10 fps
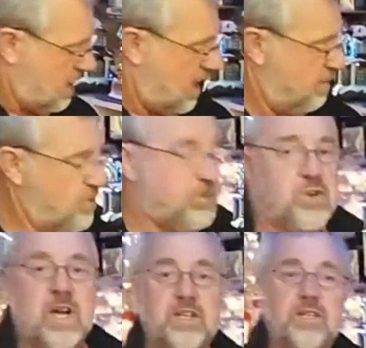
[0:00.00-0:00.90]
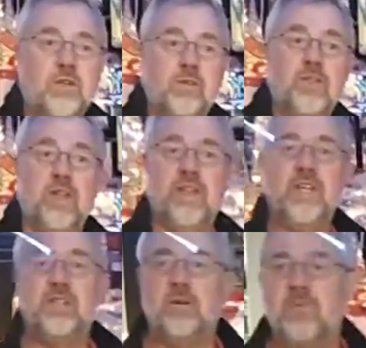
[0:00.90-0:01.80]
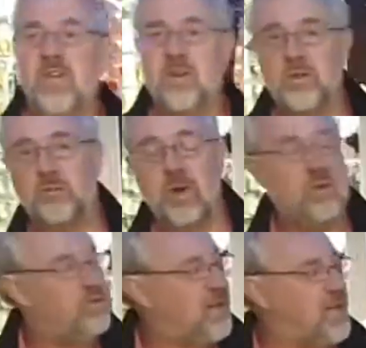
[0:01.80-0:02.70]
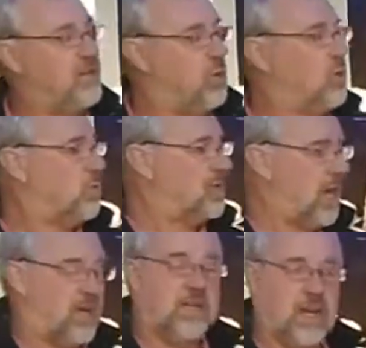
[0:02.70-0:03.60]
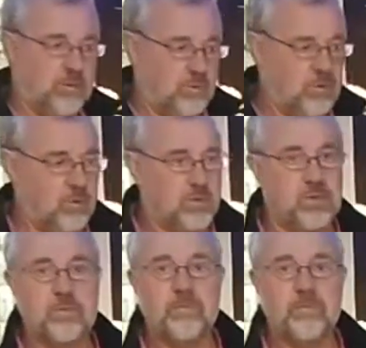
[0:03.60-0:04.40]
I must stress that these can be used both indoors and outdoors.